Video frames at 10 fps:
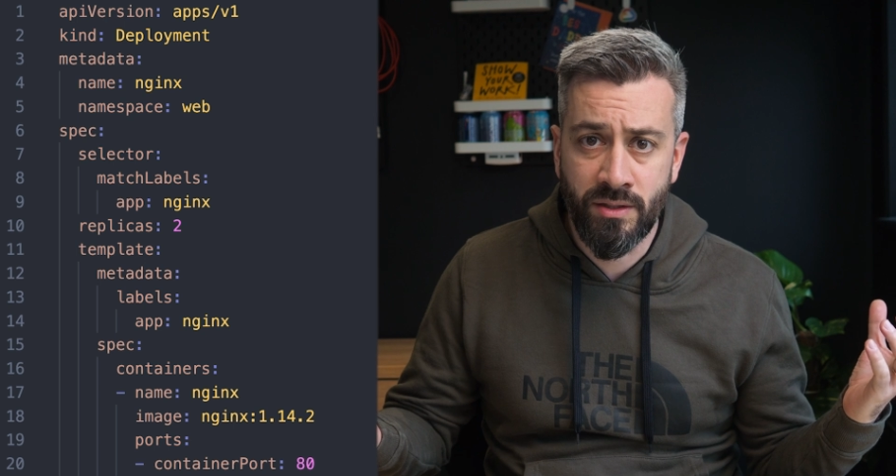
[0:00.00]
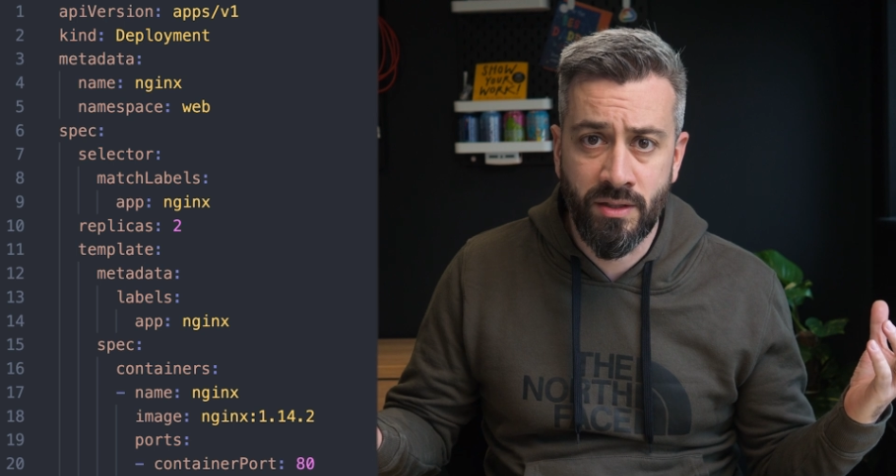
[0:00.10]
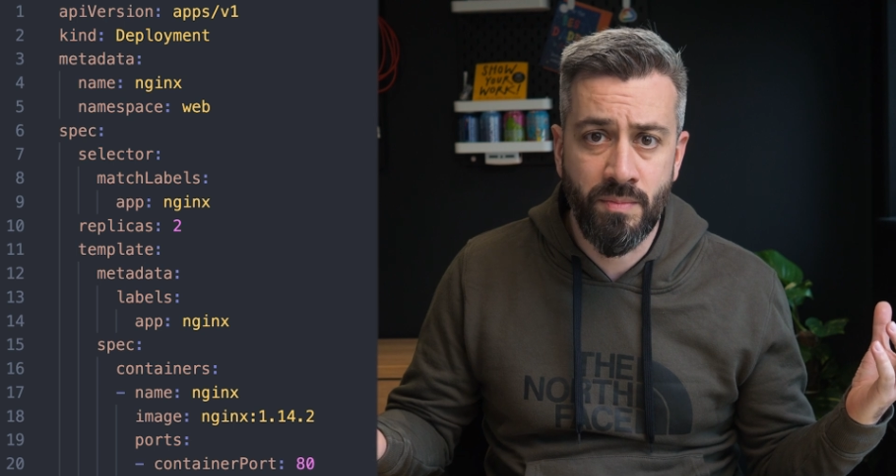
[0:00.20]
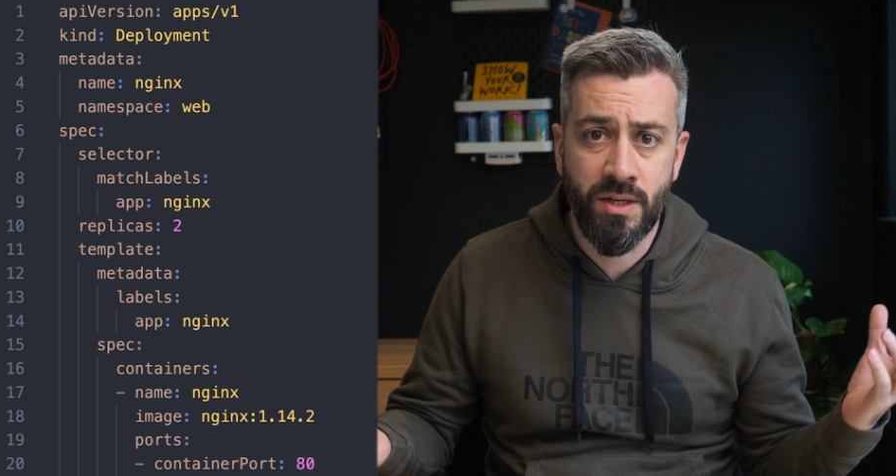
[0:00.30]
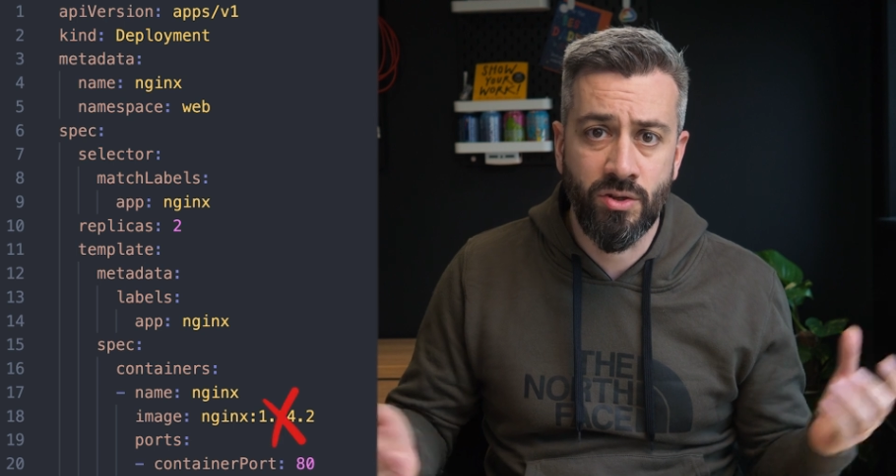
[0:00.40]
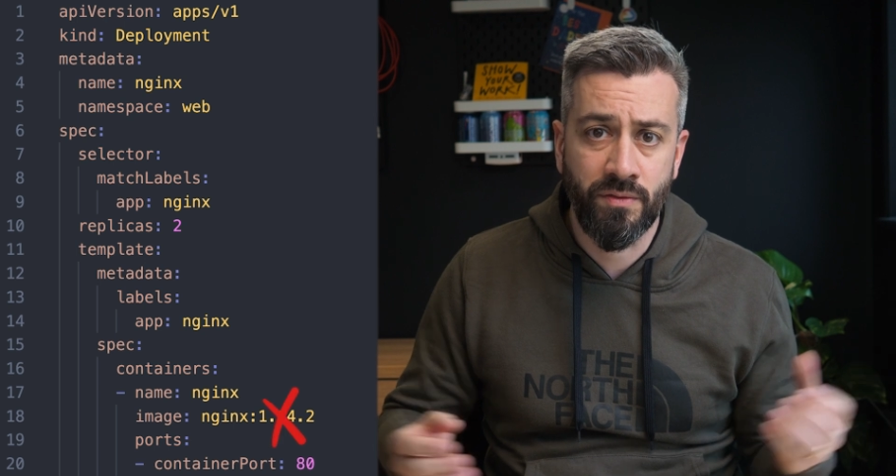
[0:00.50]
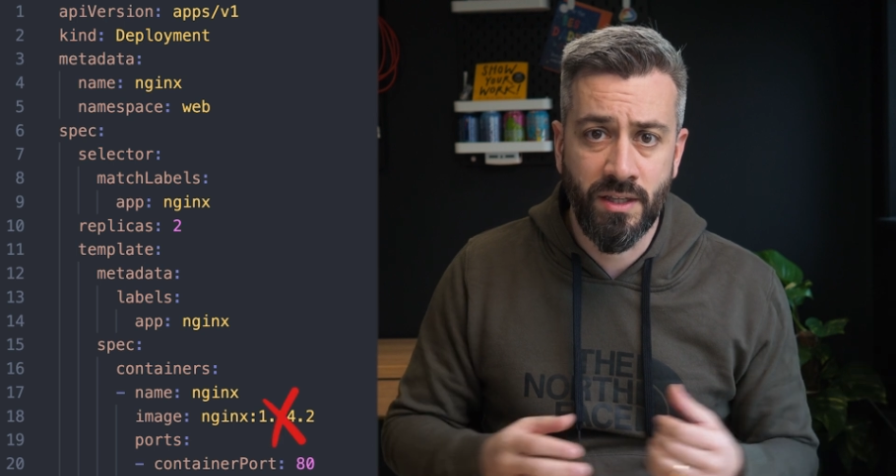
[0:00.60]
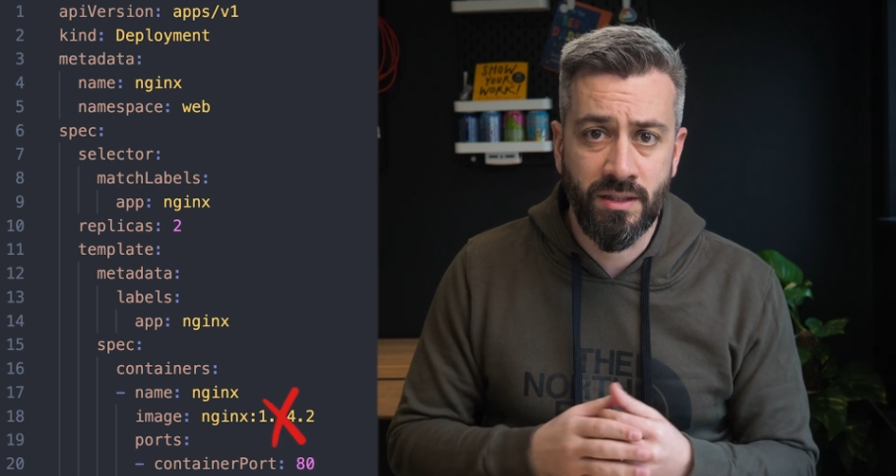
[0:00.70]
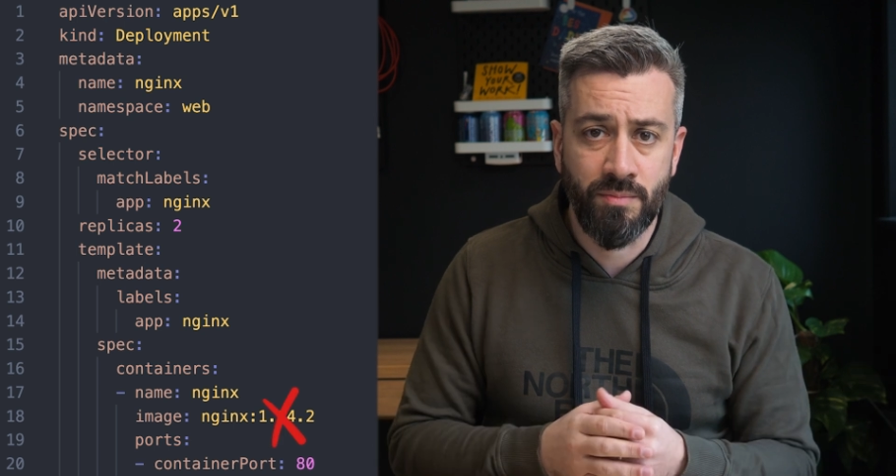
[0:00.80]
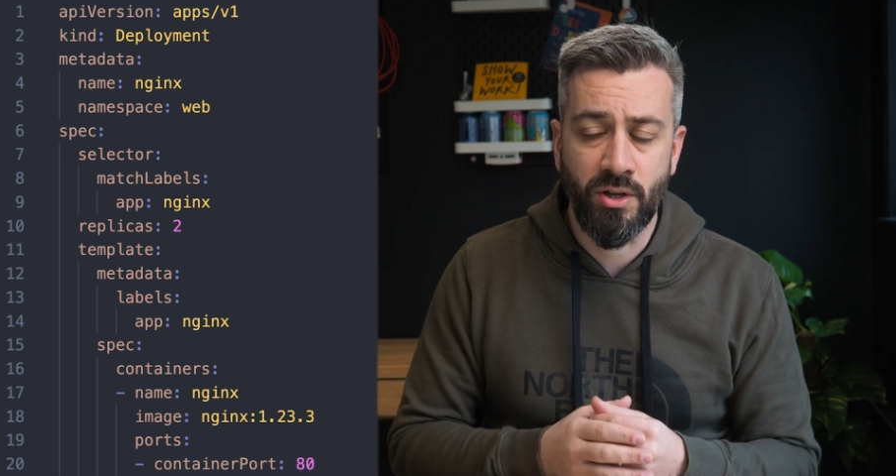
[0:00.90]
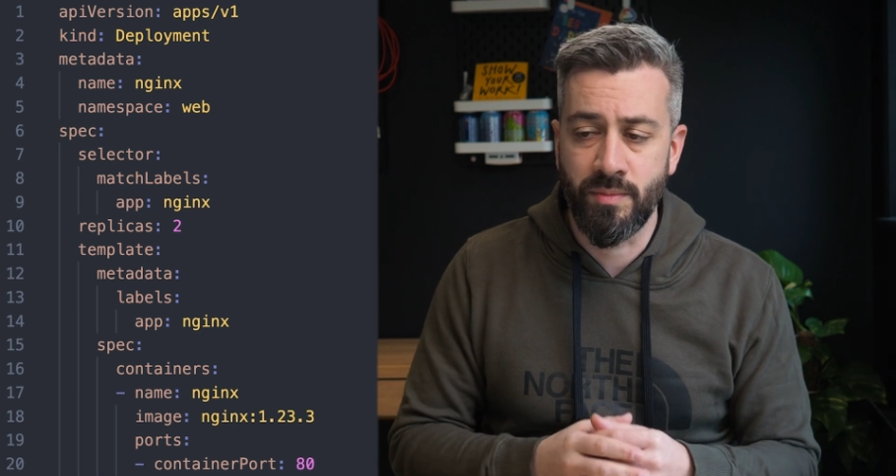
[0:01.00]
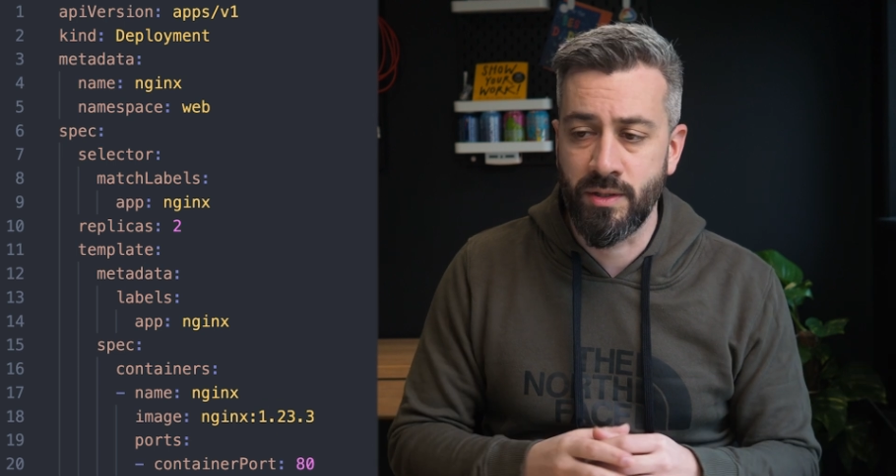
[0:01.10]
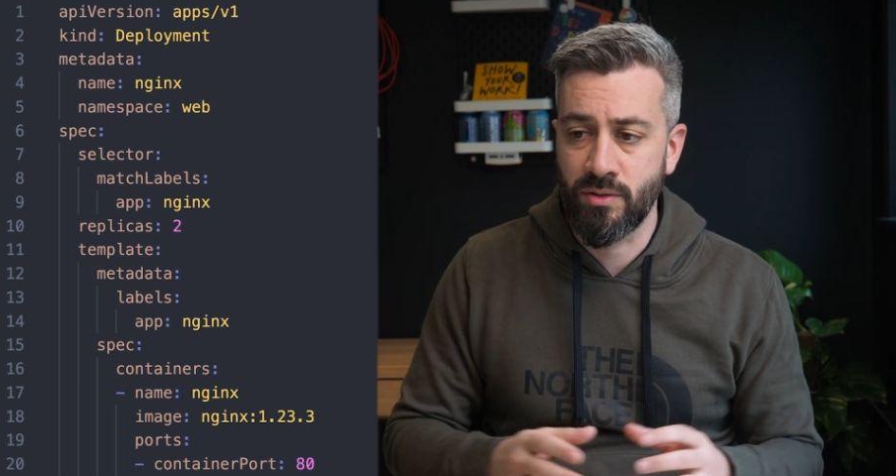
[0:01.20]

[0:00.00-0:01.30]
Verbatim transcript: the image of that deployment.